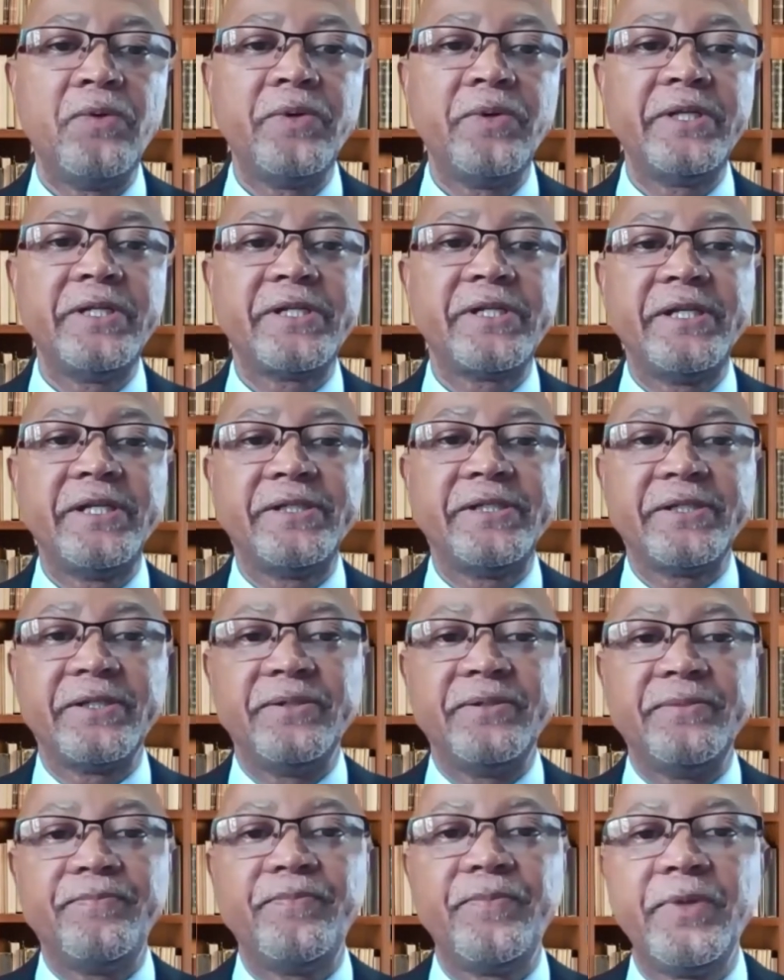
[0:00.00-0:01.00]
Our
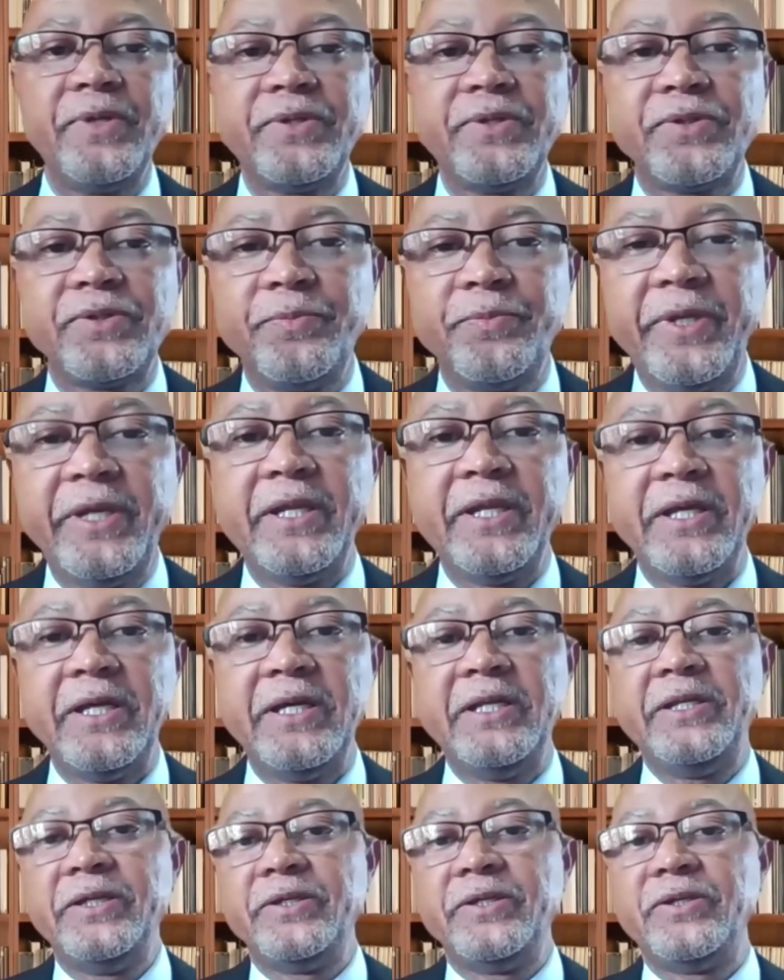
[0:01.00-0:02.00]
decision to be an
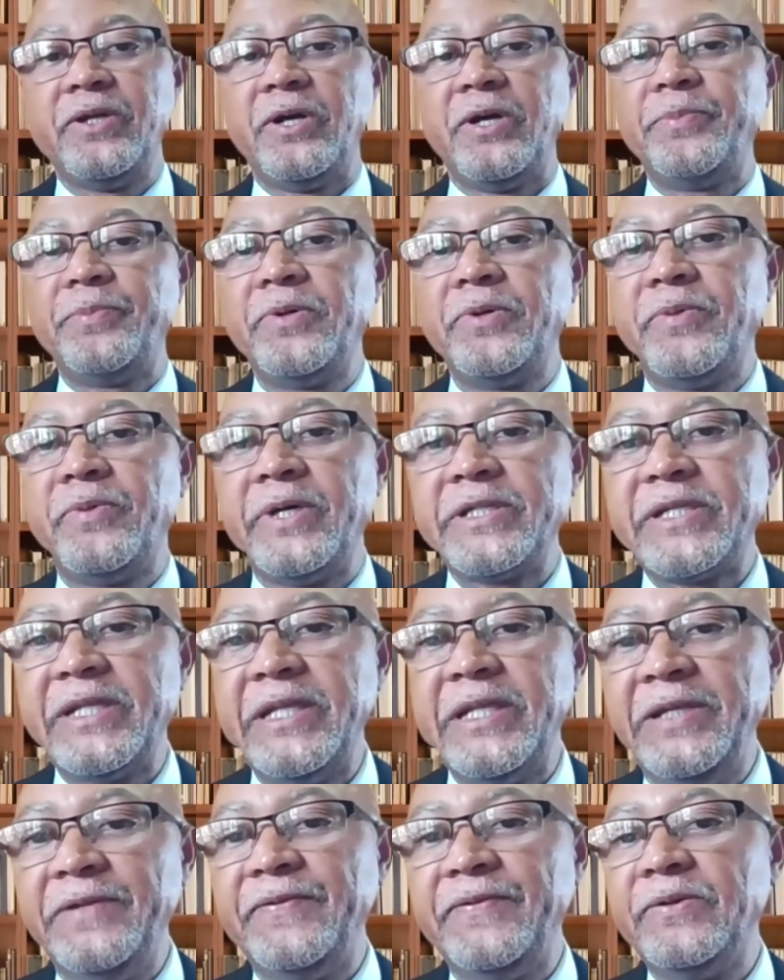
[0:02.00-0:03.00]
early adopter
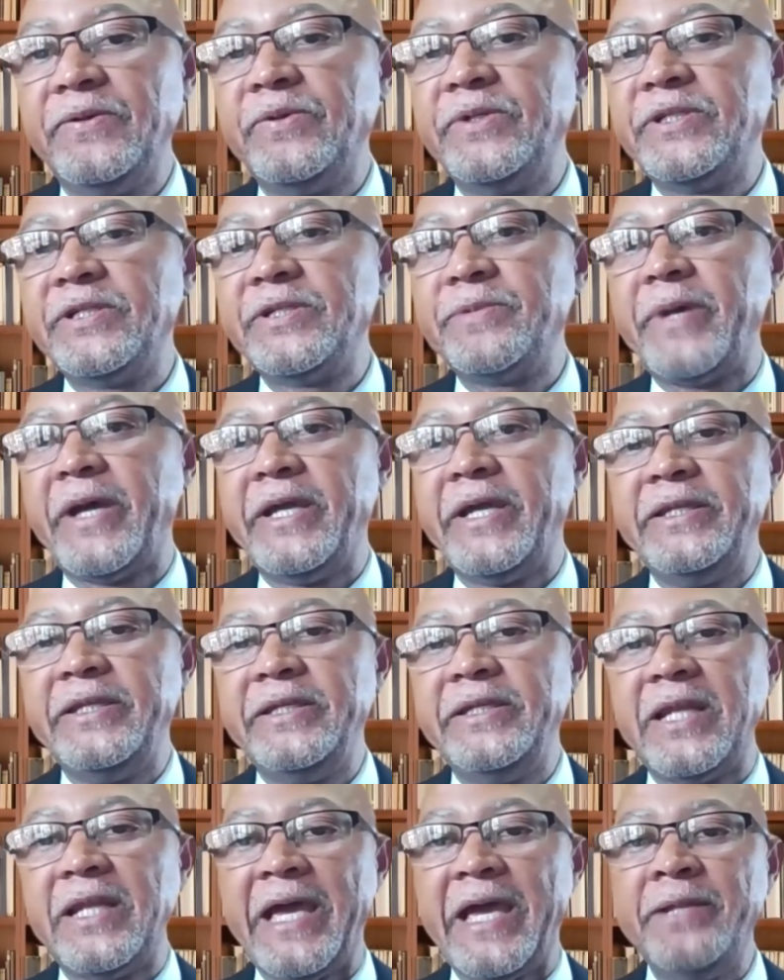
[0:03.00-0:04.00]
was influenced by
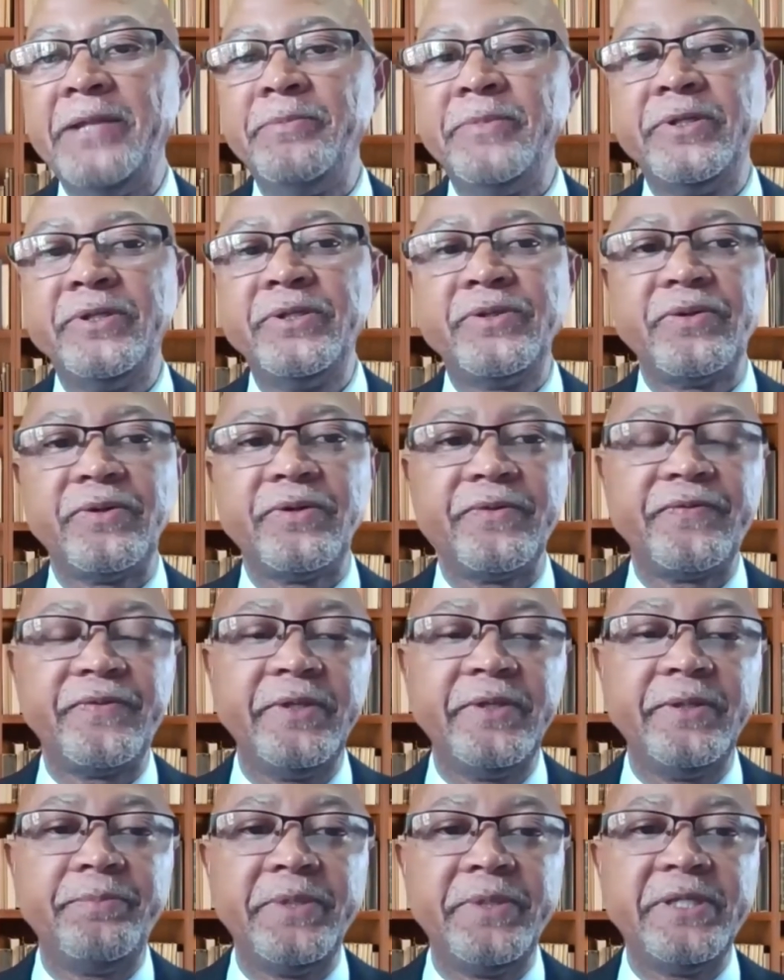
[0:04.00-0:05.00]
the alignment
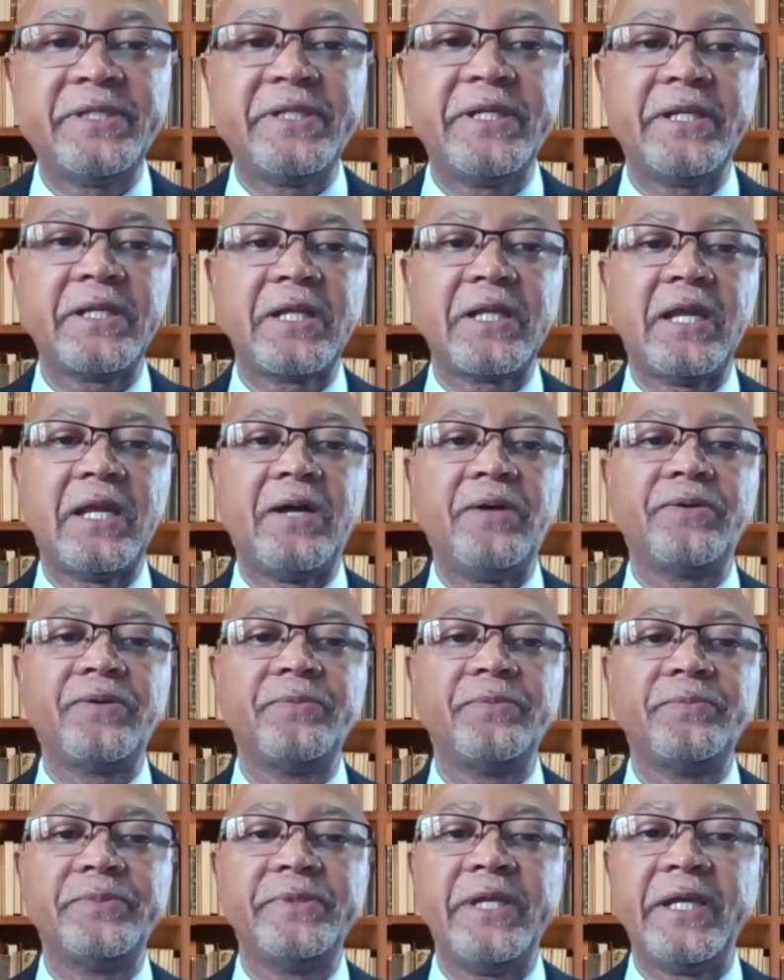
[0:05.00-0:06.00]
of the PSET
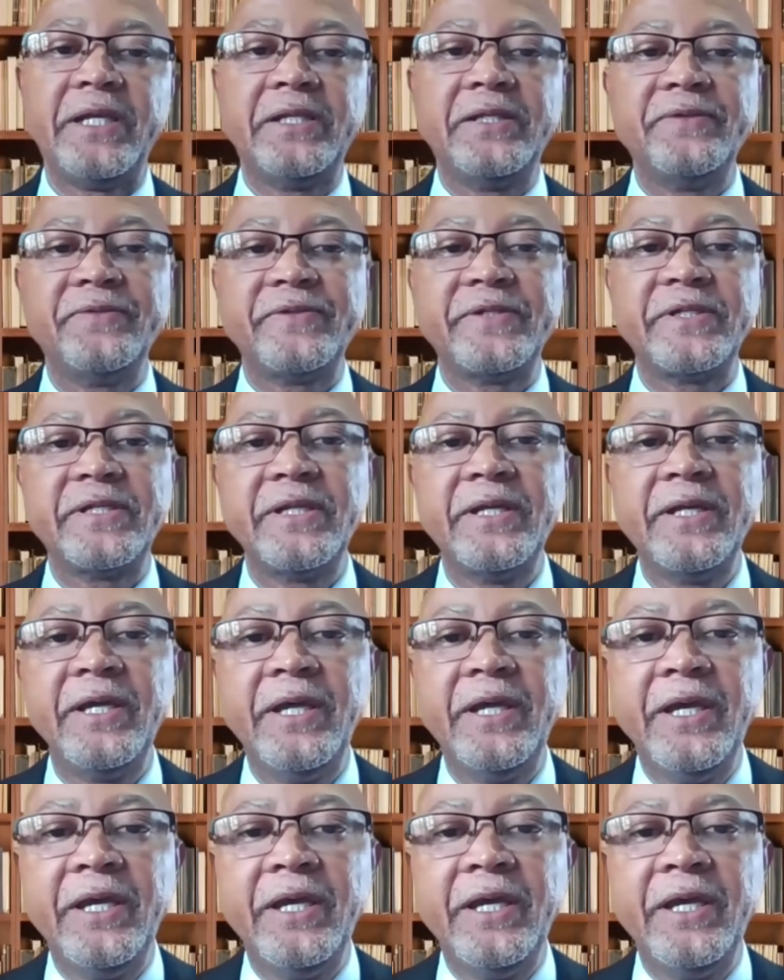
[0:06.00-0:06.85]
Cloud objectives